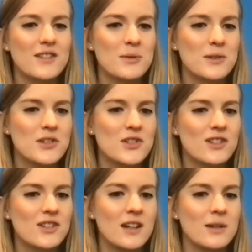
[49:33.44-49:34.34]

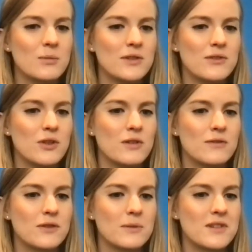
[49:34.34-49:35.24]
question we've
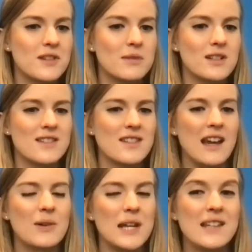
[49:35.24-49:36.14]
got from someone is,
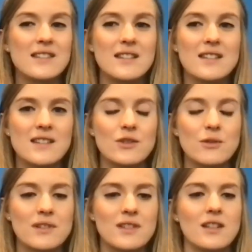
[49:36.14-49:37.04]
how easy is it to
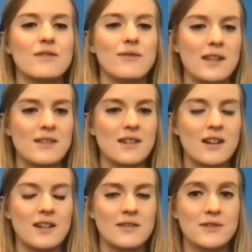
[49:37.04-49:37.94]
extend a visa
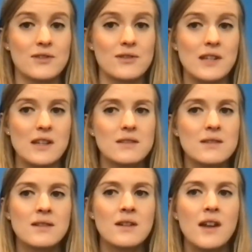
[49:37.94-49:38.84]
after 3
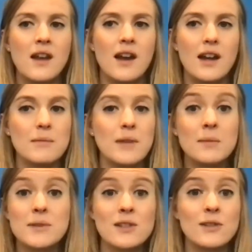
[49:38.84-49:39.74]
years?
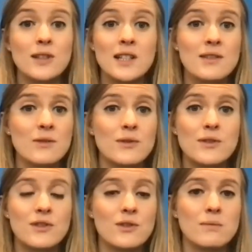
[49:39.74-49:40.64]
Absolutely, as long as you
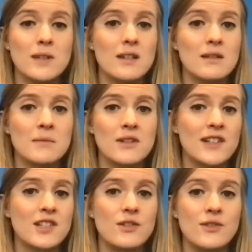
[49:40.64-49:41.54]
still meet
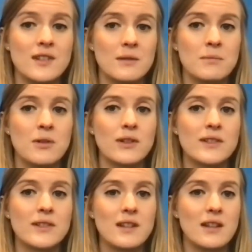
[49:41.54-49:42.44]
Immigration New Zealand
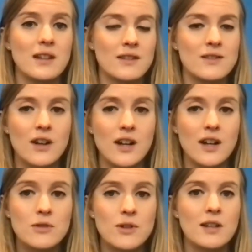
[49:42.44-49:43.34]
policy at that
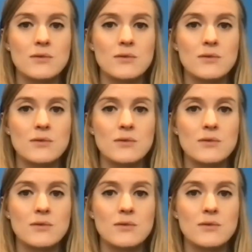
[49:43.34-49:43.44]
time, you're